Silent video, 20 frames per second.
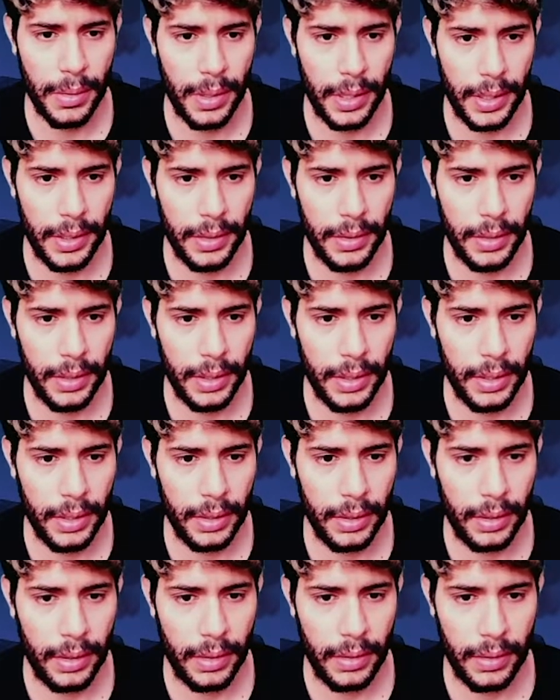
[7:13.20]
and
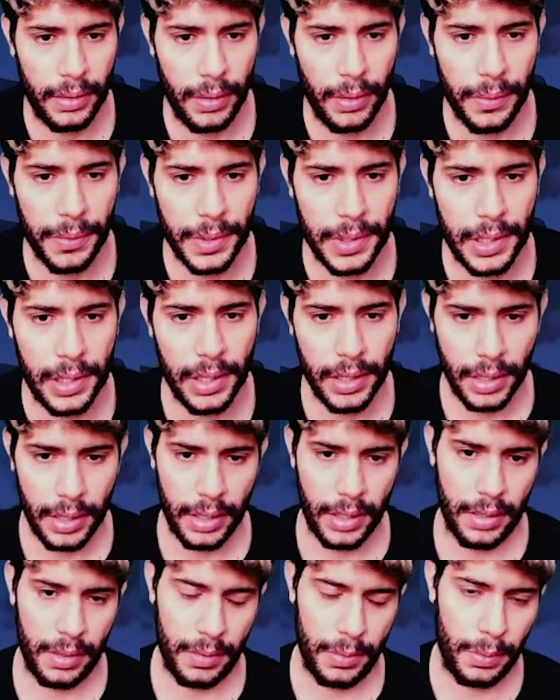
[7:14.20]
then
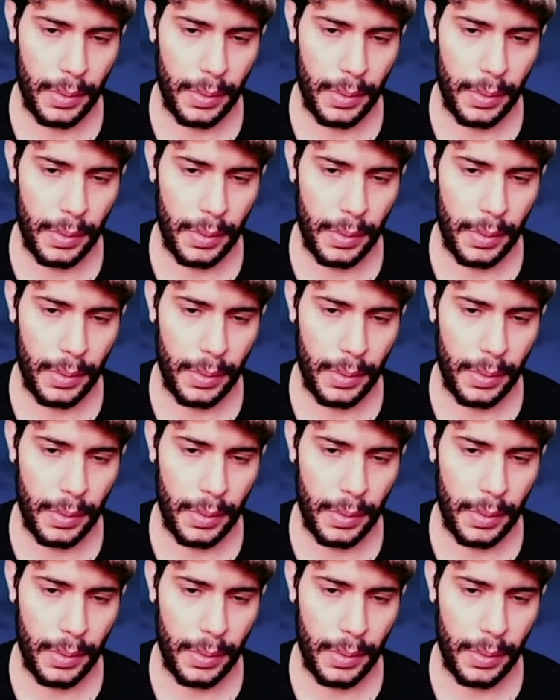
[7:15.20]
obviously we